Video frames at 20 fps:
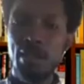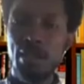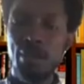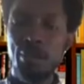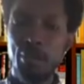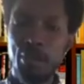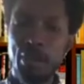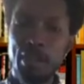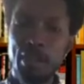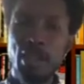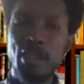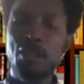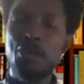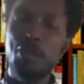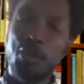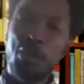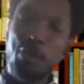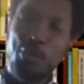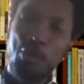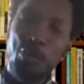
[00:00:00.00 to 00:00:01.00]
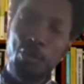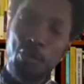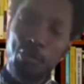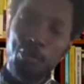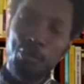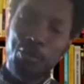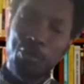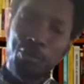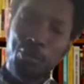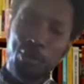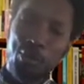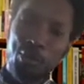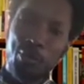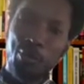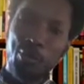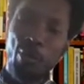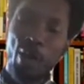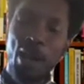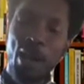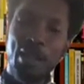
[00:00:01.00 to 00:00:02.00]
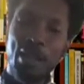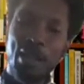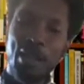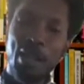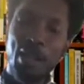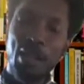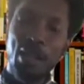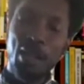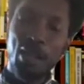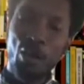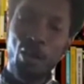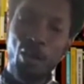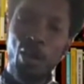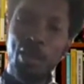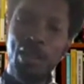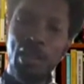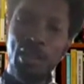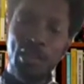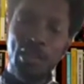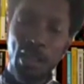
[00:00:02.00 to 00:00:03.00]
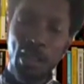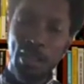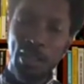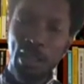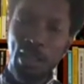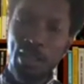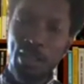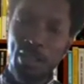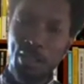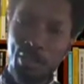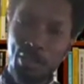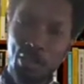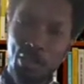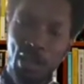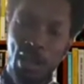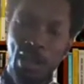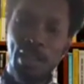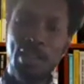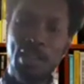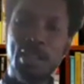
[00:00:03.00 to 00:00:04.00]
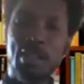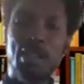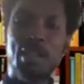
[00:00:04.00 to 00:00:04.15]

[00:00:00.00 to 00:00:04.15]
Pretending to remove one law that is against journalists,